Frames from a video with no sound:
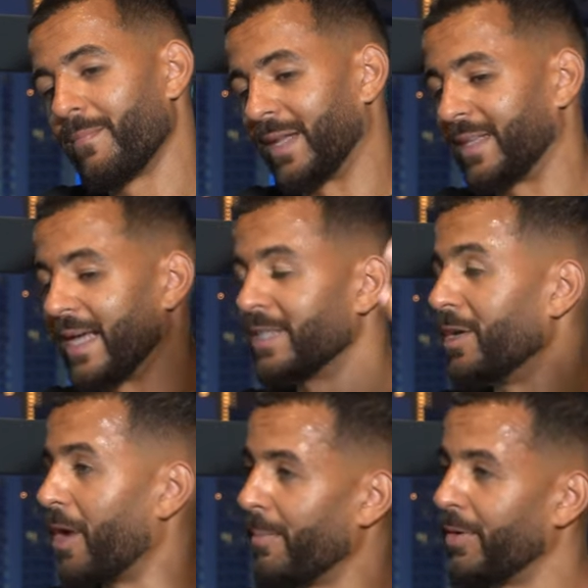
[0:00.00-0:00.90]
My days are
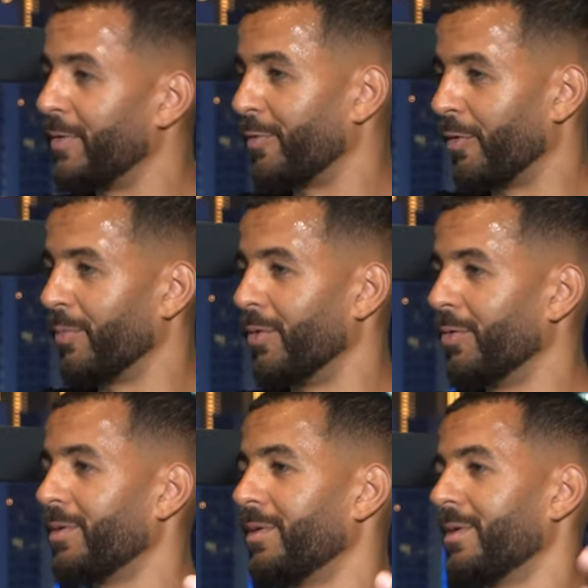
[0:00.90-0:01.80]
numbered in
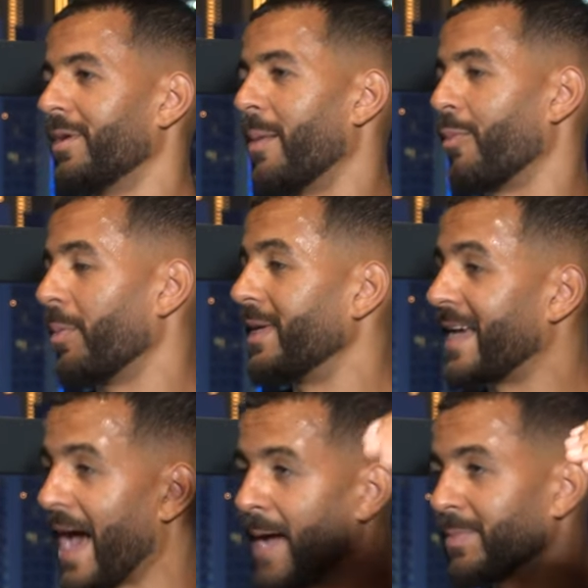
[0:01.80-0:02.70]
football. I'm probably
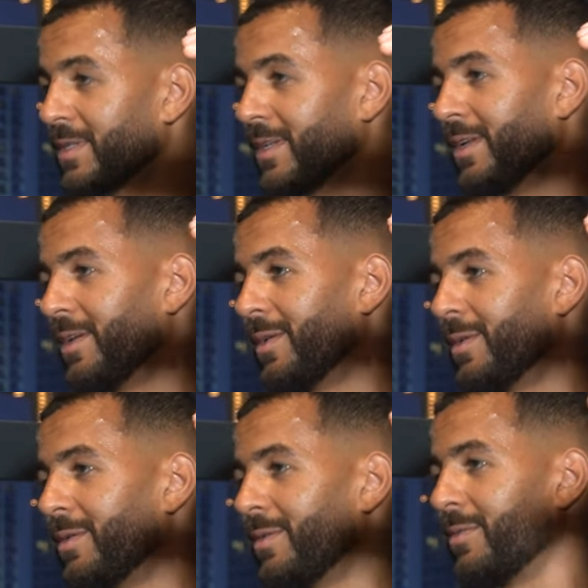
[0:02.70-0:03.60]
capped
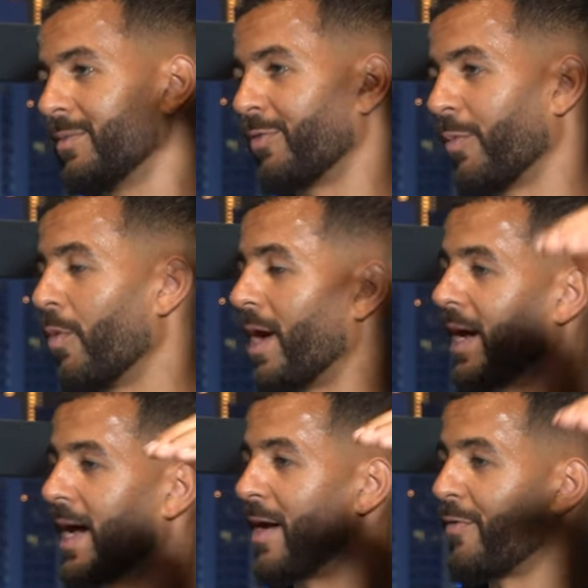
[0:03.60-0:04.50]
from
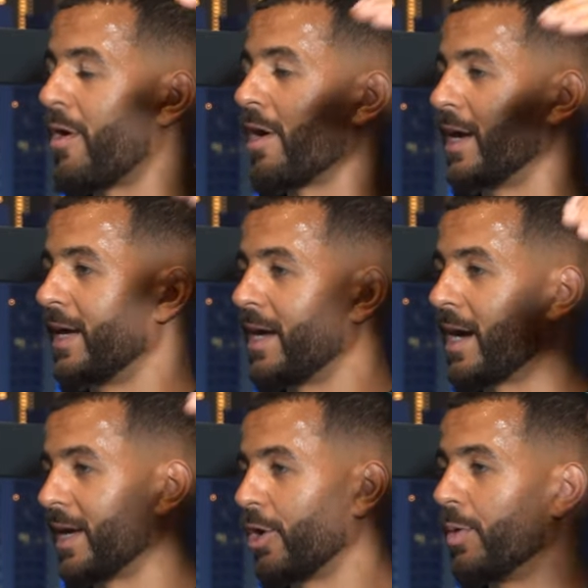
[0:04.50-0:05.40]
how far I
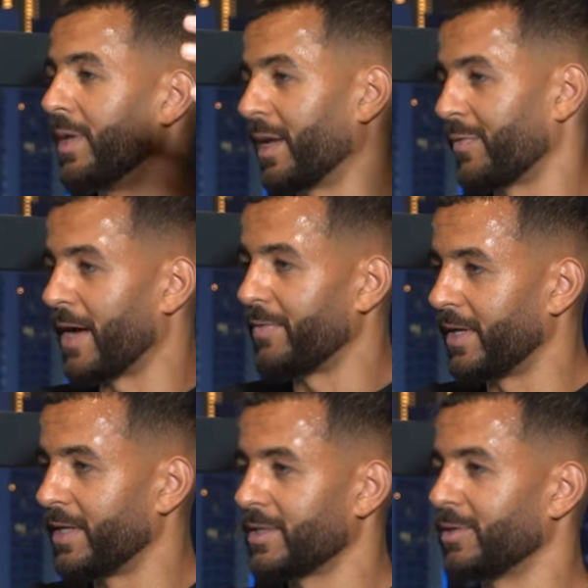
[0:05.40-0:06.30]
can go in the next 5
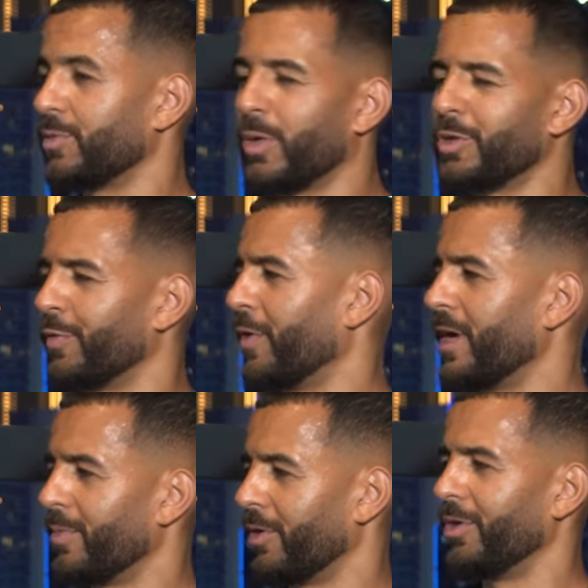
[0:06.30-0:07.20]
years. Because once you're
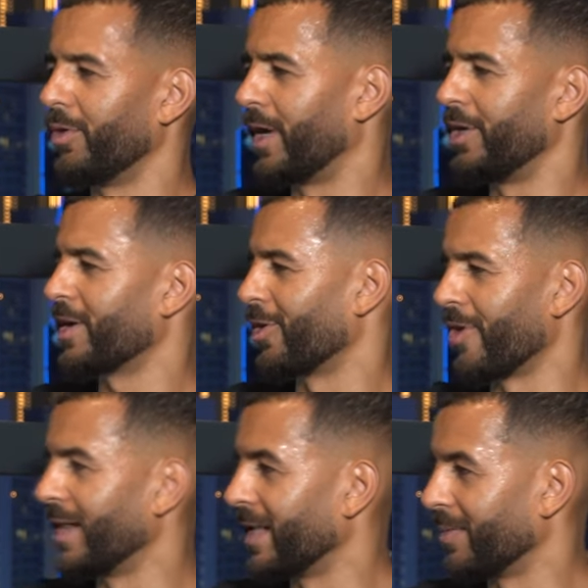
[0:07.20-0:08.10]
30, bro, you know, like you're like a
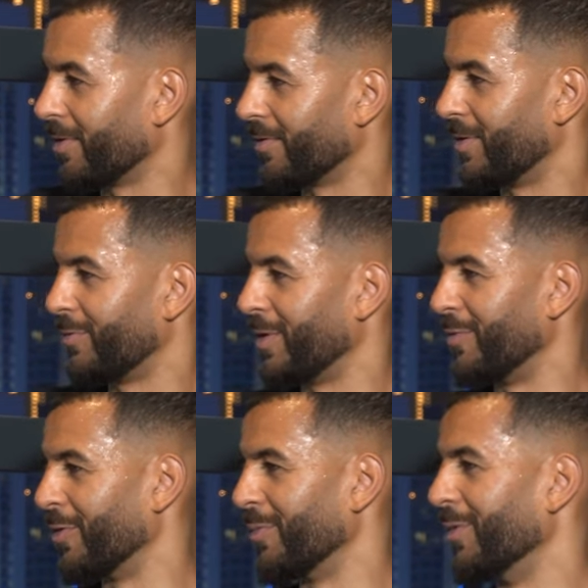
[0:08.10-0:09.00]
granddad, bro, in
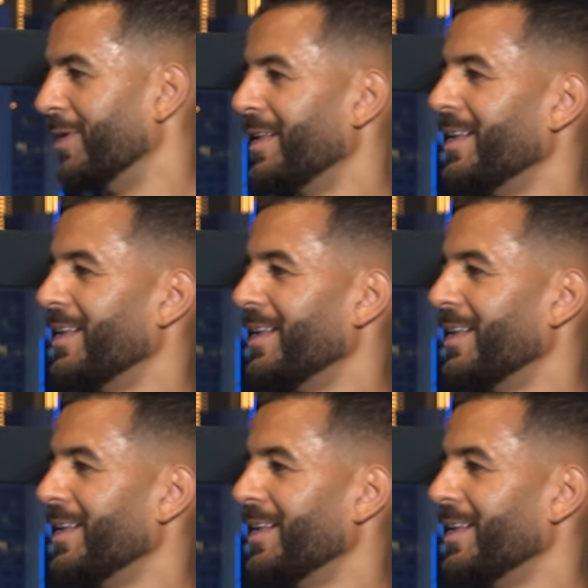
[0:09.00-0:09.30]
football.